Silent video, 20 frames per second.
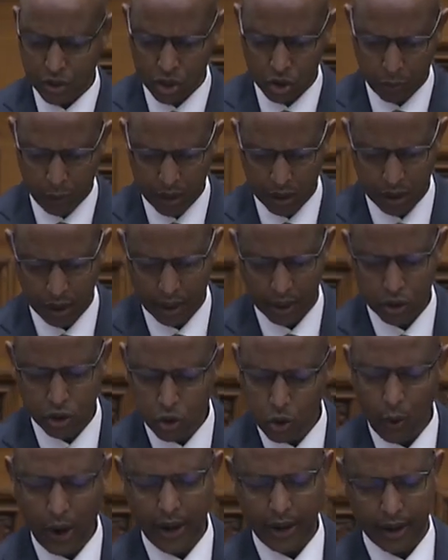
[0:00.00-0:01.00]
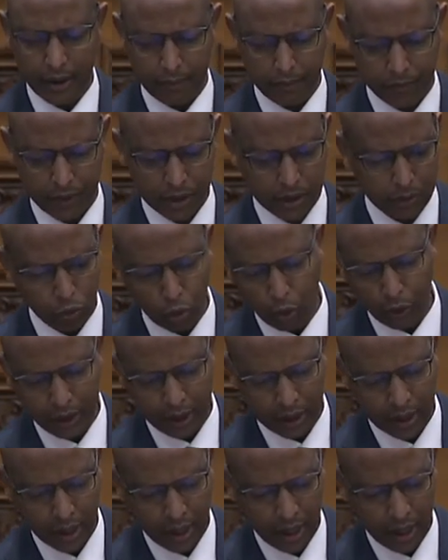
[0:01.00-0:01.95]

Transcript: Speaker, at 2 a.m. in the morning,